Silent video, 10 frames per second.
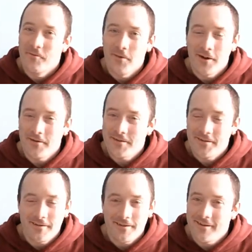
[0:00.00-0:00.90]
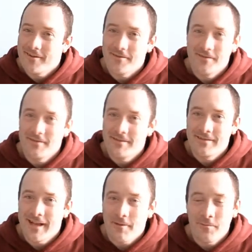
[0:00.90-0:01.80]
when I was younger,
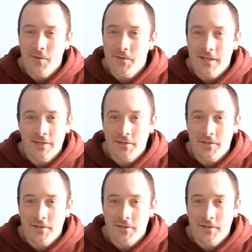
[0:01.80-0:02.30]
that music